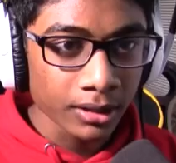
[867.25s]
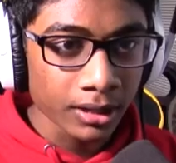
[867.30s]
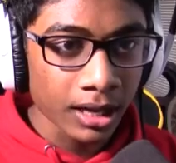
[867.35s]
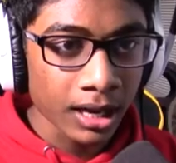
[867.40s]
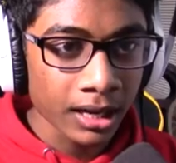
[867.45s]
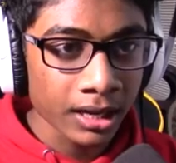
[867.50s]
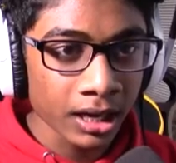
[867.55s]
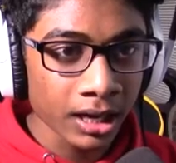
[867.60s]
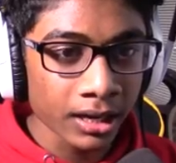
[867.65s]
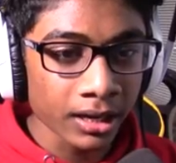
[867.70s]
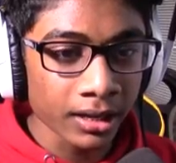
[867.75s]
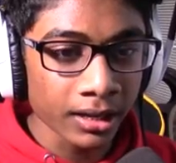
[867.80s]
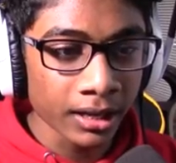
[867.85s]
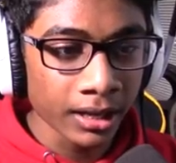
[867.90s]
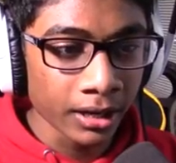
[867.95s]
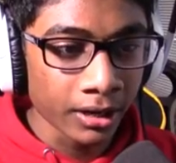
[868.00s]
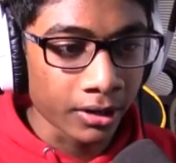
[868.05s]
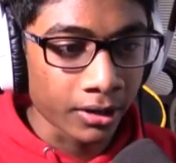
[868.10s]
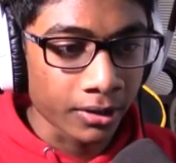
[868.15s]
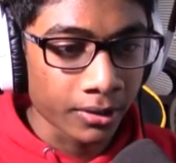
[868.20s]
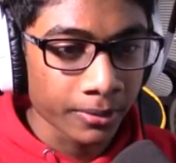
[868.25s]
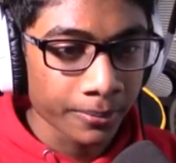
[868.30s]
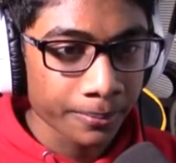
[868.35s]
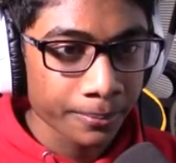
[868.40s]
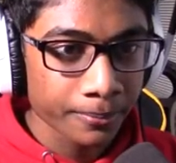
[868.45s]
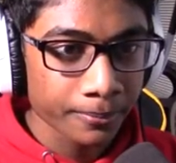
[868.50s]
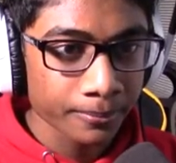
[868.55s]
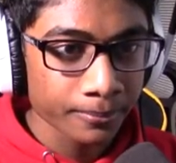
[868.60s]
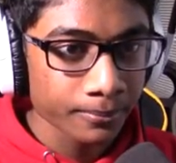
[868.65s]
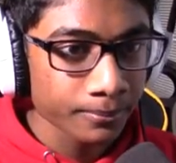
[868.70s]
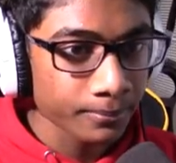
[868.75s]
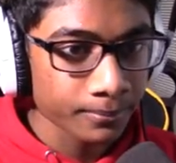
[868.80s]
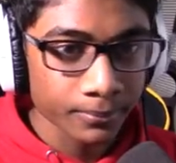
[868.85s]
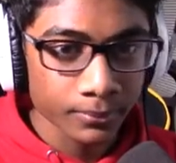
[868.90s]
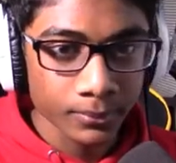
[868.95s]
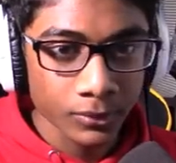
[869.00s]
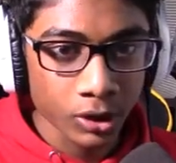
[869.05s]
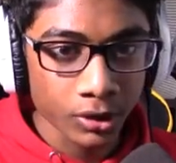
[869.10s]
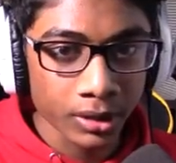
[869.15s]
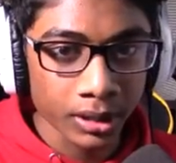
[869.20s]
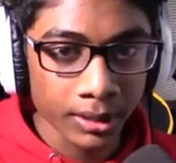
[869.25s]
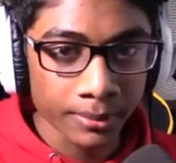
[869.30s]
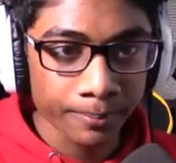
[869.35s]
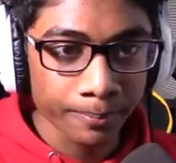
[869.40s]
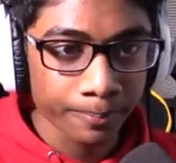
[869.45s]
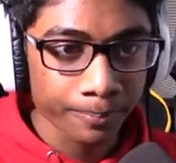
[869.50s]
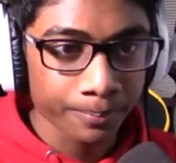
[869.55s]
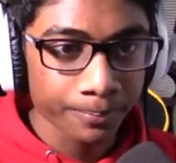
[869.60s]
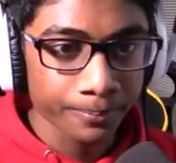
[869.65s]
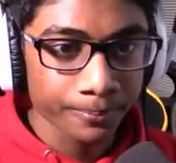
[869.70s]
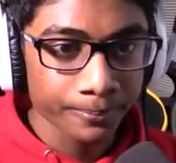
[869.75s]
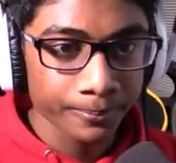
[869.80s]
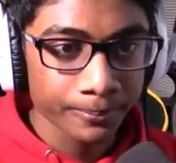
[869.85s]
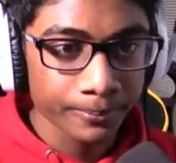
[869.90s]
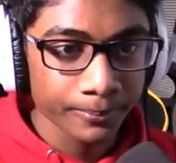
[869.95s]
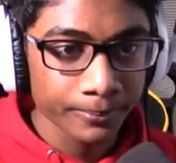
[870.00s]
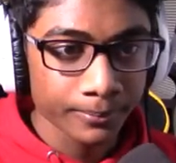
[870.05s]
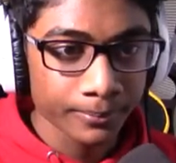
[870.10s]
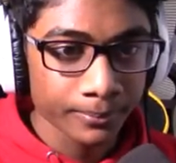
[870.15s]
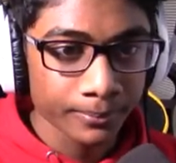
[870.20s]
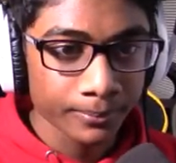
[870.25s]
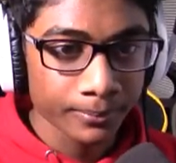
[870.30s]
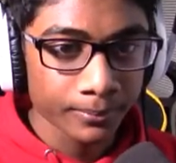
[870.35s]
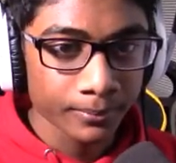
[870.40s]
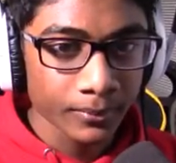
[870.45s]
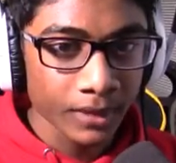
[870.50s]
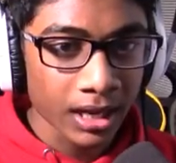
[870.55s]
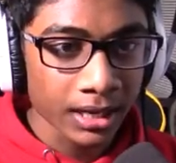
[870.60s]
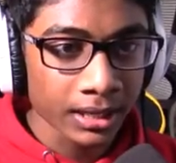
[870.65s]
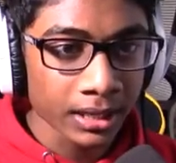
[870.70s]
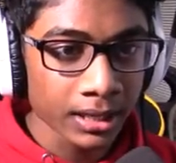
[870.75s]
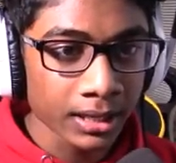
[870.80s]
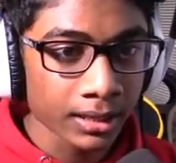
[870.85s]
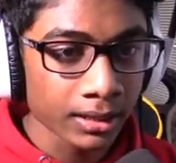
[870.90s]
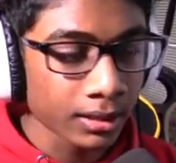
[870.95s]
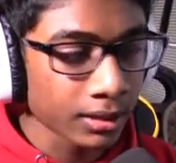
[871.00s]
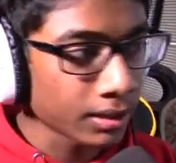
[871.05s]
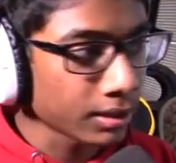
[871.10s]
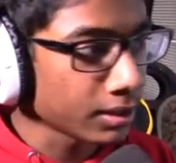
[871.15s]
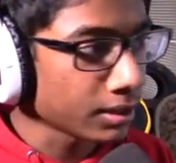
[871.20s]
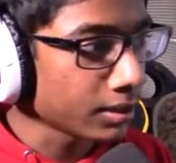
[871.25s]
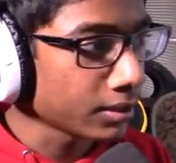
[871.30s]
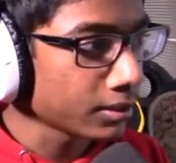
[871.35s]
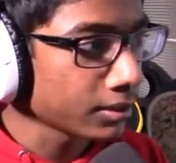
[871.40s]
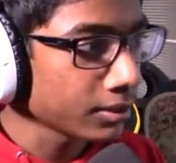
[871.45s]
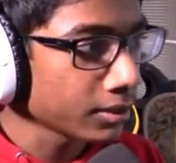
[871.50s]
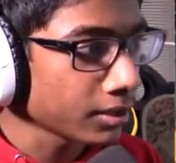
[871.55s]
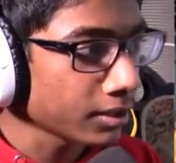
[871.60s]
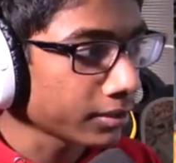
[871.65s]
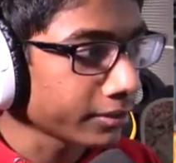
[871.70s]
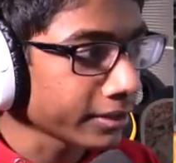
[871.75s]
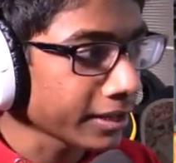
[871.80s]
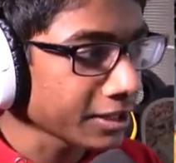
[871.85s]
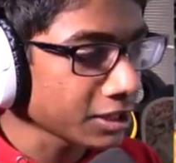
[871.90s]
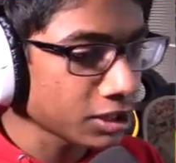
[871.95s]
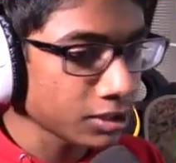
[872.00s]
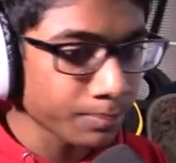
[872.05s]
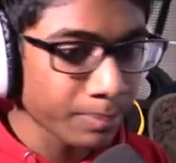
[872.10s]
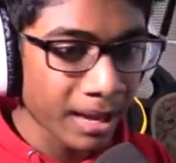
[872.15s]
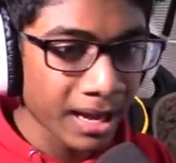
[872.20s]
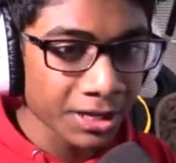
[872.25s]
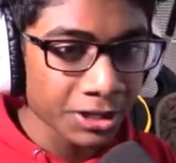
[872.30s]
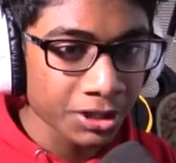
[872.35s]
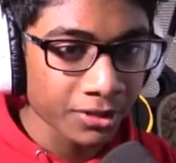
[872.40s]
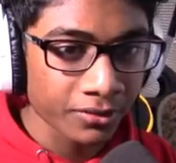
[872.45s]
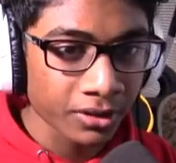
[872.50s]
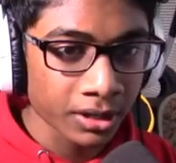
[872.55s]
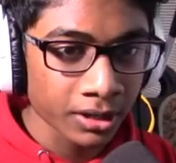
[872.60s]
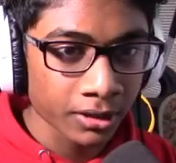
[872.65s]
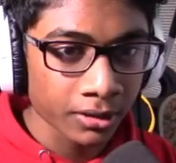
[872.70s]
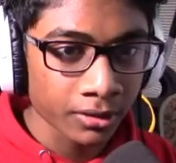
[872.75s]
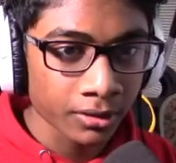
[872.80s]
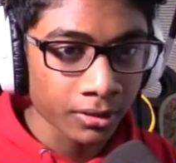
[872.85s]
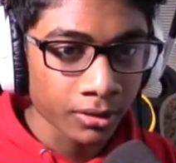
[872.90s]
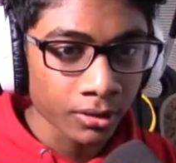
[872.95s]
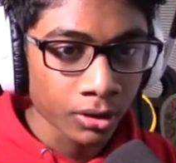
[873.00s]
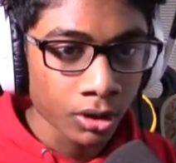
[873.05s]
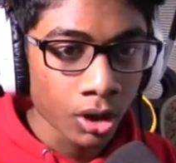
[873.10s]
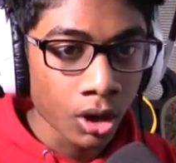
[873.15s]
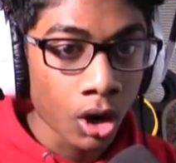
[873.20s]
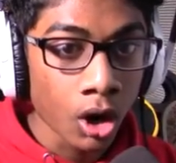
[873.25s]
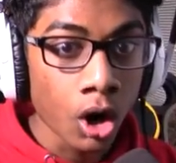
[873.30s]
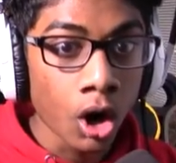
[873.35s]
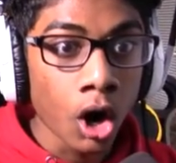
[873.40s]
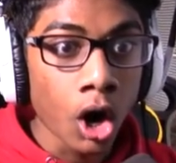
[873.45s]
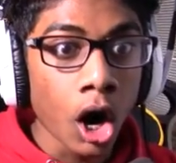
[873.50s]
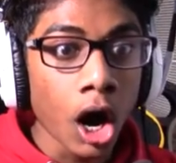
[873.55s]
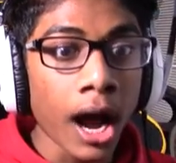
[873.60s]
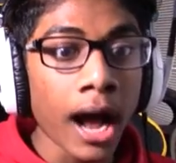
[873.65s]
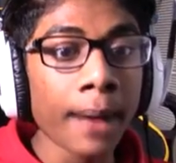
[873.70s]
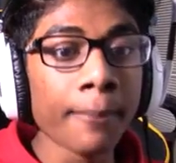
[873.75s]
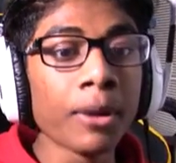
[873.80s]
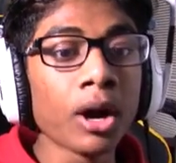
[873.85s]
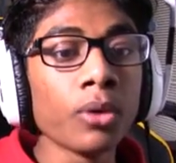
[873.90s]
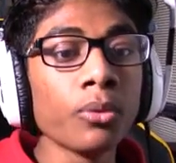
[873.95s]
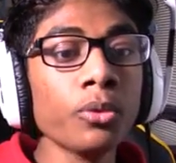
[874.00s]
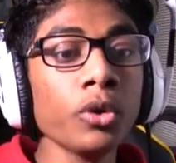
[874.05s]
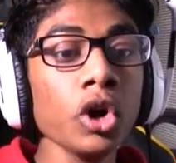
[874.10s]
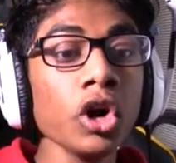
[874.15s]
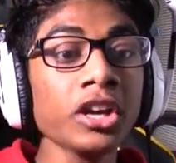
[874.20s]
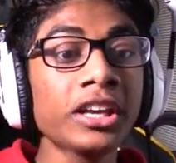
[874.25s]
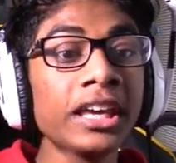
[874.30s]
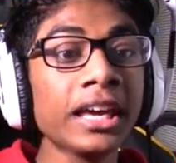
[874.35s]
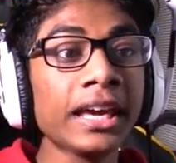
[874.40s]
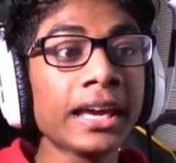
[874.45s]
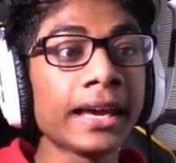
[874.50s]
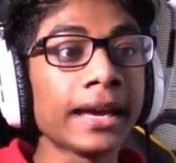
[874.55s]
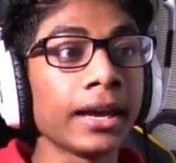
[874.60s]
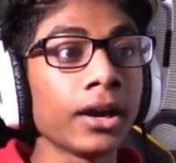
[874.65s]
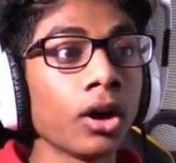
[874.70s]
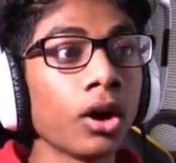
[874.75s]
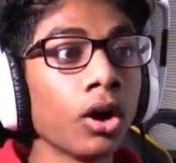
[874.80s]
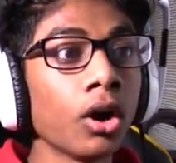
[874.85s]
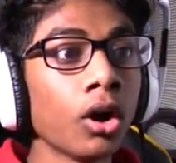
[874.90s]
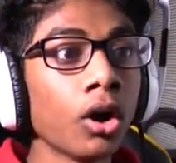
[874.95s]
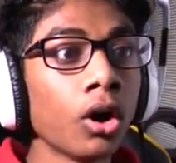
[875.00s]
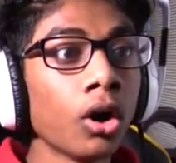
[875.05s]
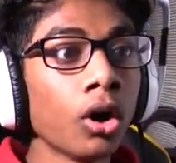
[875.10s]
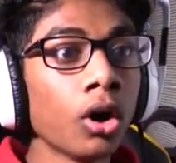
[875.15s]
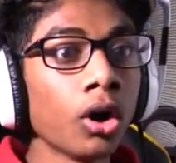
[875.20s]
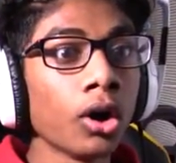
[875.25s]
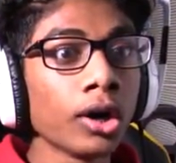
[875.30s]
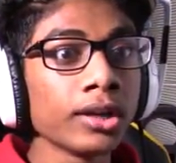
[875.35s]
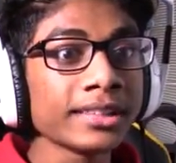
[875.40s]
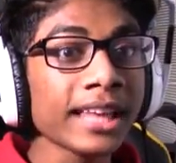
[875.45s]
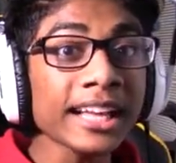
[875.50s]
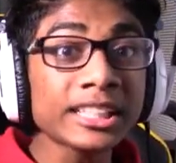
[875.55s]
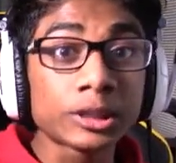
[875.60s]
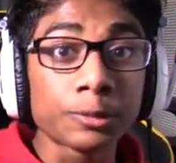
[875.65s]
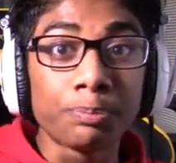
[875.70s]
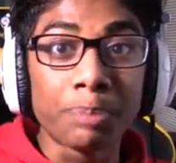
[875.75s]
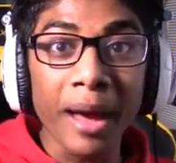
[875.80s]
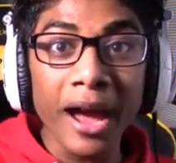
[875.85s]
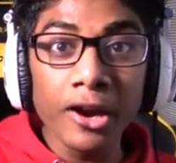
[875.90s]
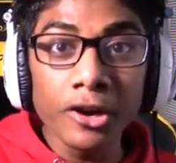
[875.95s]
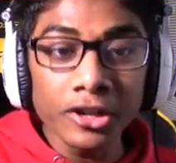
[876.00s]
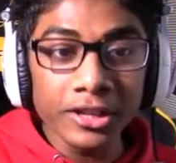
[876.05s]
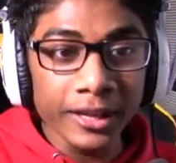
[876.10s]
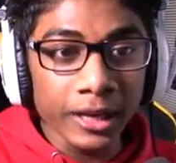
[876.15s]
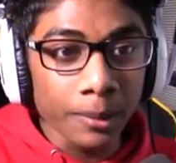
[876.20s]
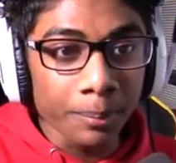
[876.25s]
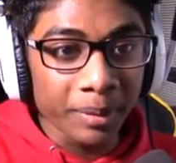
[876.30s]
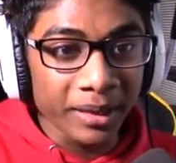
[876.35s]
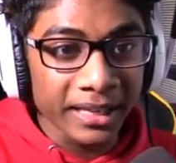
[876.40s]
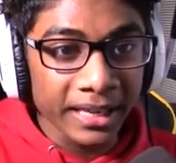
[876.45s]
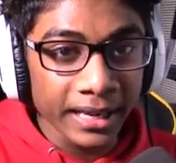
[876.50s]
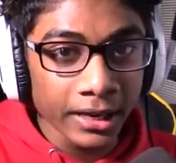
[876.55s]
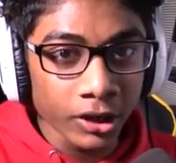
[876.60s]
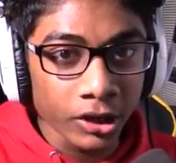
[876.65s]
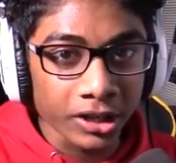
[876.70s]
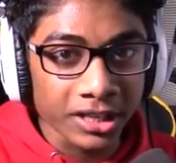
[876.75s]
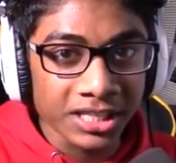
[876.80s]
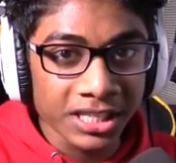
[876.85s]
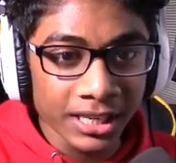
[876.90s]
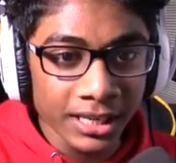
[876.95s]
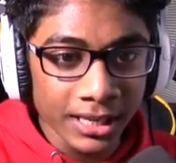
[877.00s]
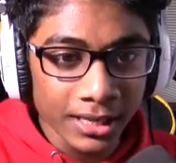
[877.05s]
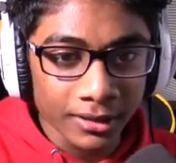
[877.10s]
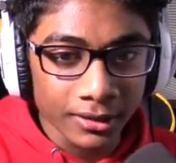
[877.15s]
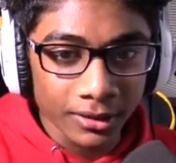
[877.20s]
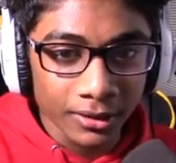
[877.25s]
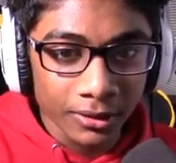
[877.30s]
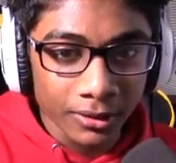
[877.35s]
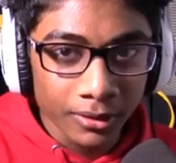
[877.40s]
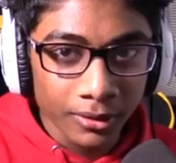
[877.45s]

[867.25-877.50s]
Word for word: I got hair. Okay. I got uh, a nice patch of hair. I'm a rookie! That's better than a beginner, isn't it?